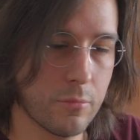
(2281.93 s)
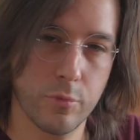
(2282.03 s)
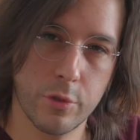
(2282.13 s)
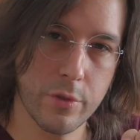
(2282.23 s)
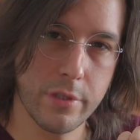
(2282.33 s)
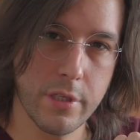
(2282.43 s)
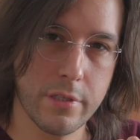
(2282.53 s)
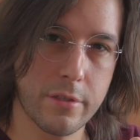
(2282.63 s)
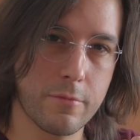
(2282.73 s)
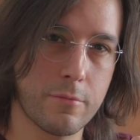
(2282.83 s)
which was
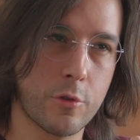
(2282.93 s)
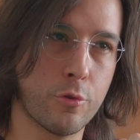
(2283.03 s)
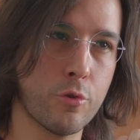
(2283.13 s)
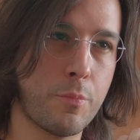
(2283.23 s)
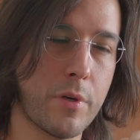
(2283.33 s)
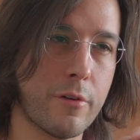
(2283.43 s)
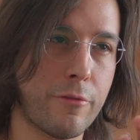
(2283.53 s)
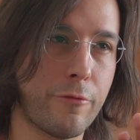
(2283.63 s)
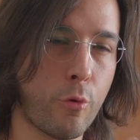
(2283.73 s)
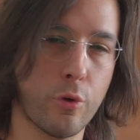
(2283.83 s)
this group of
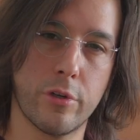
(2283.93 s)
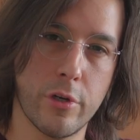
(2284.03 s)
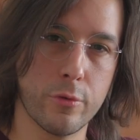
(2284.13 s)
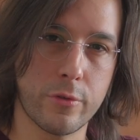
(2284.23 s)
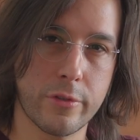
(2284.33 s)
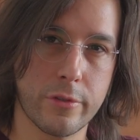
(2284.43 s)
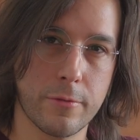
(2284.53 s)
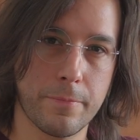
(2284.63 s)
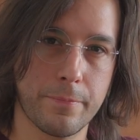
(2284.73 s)
4 notes